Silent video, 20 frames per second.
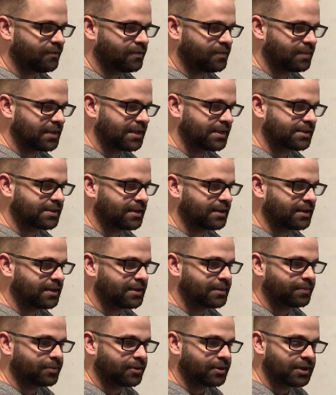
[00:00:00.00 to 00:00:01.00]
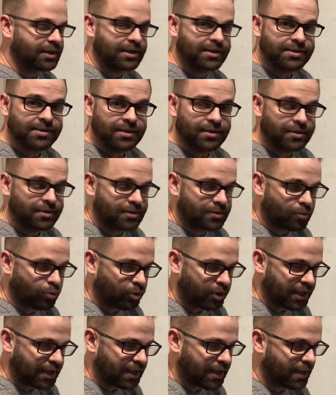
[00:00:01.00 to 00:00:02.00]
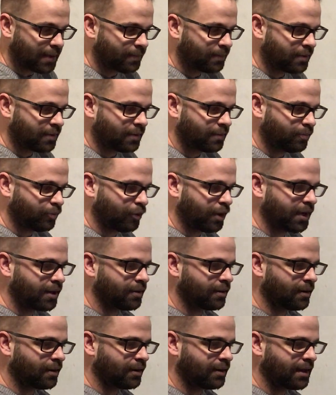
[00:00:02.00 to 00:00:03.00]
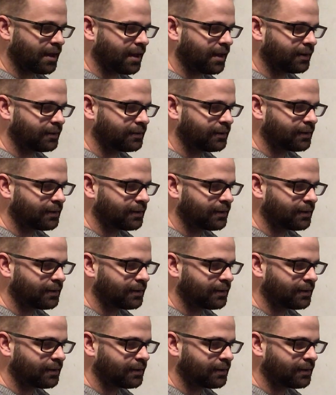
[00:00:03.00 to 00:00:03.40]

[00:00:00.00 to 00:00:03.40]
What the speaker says: it means I need to put at least a 20 amp breaker on that.